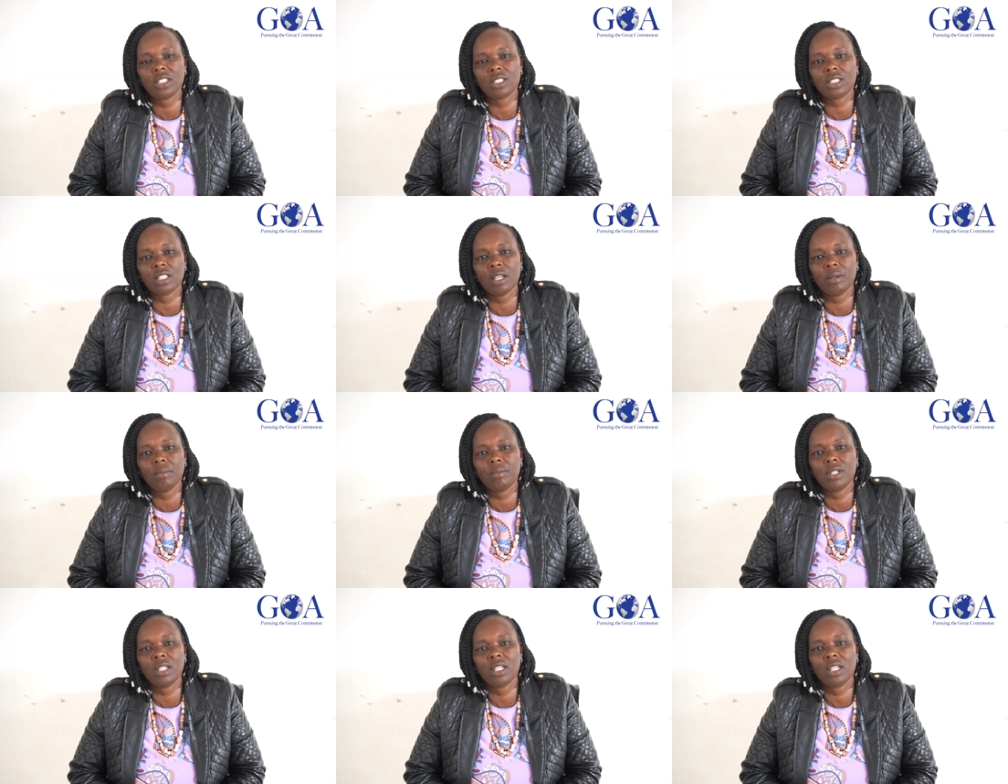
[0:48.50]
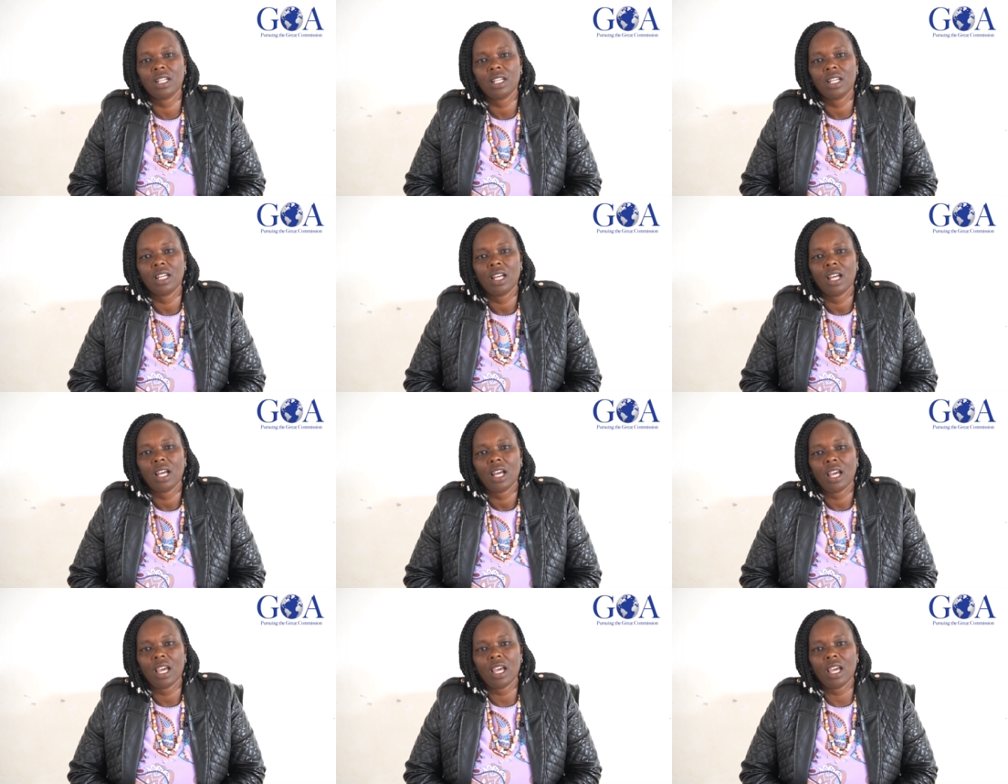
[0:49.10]
ashamed
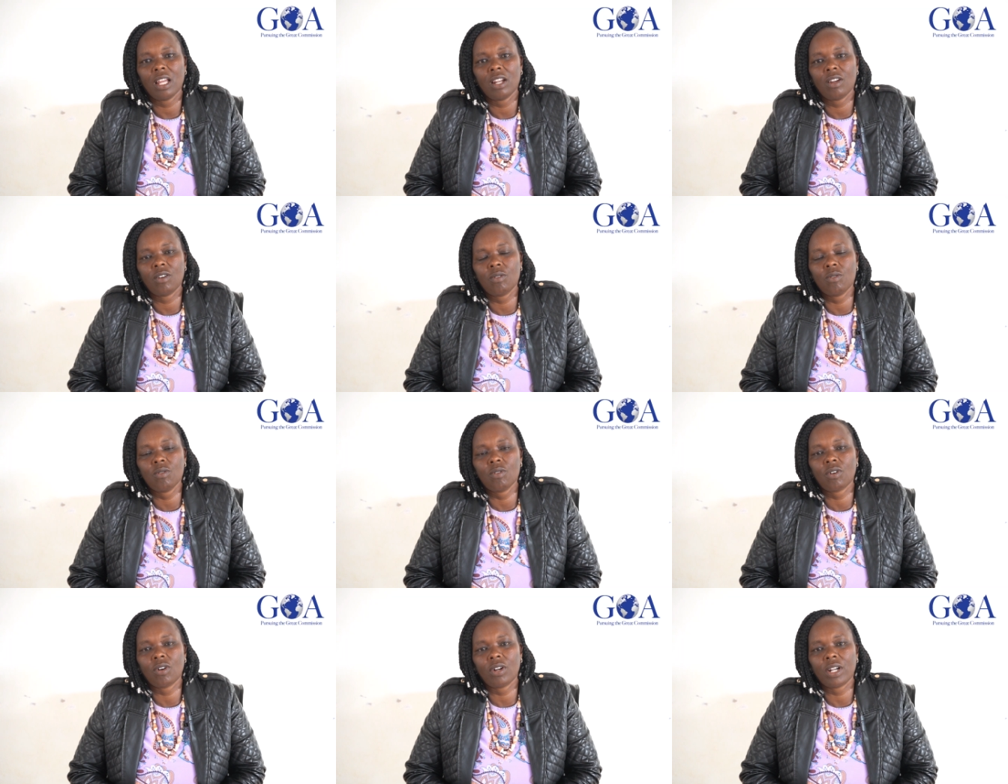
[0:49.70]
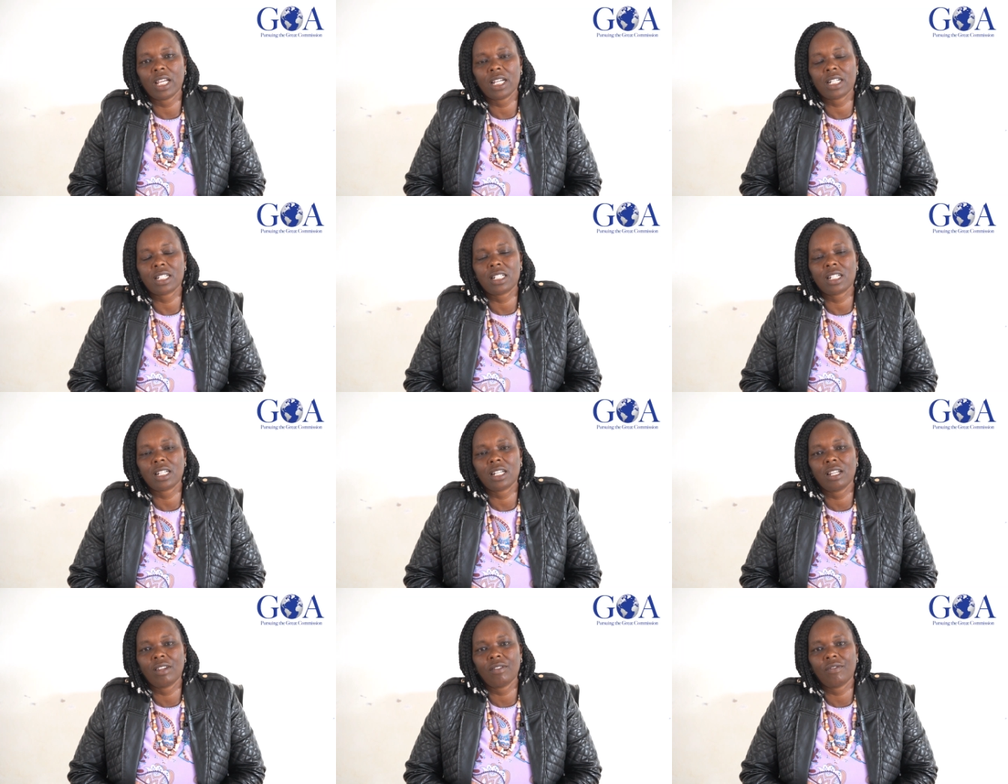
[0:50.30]
and who
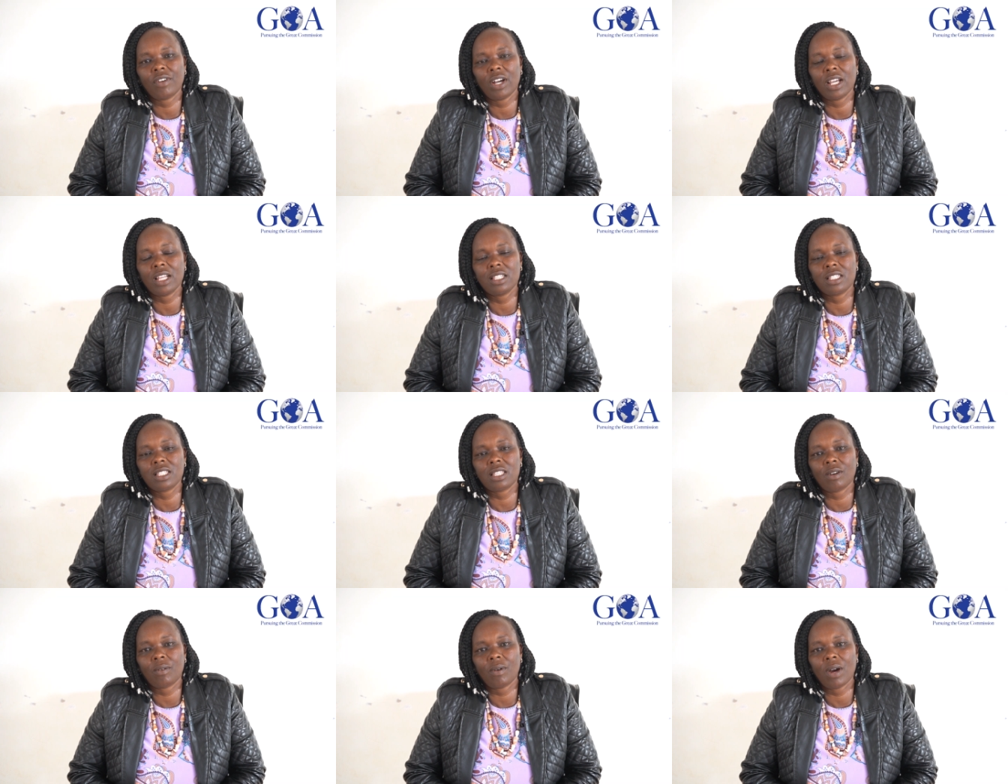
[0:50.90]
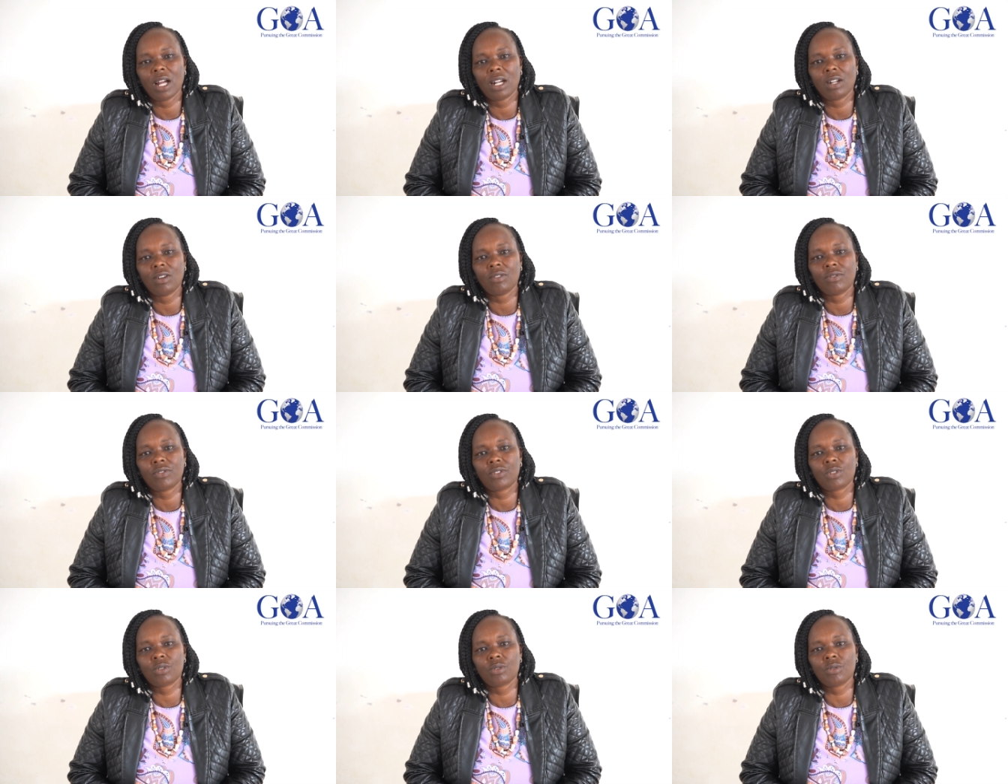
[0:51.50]
correctly divides the word
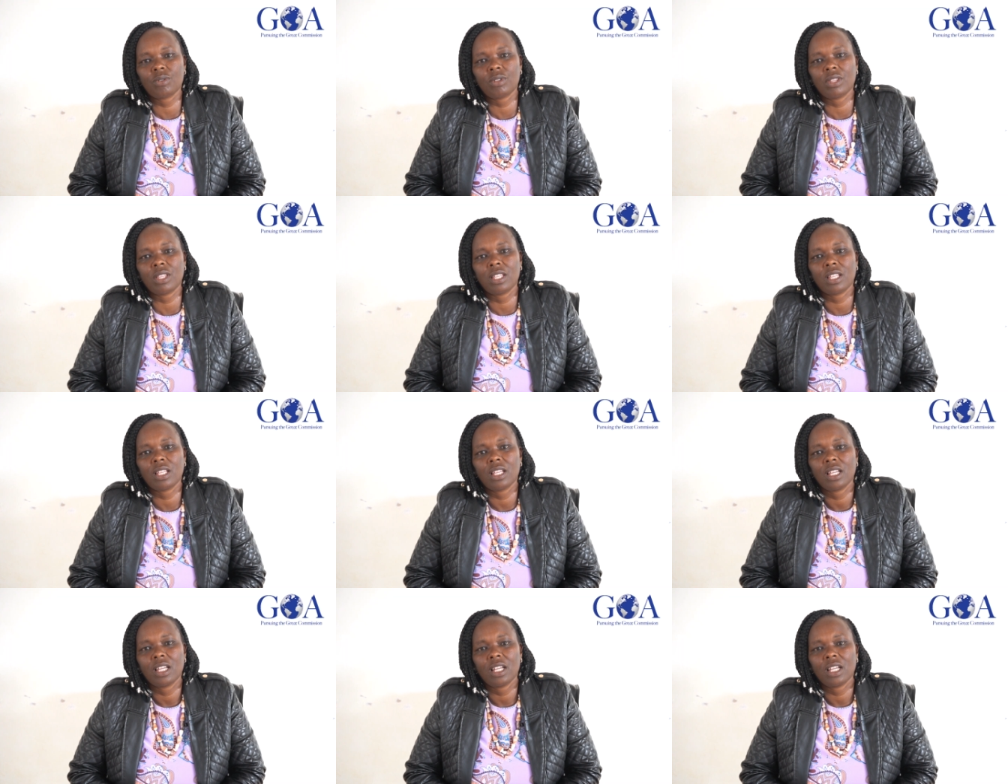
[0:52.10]
of truth.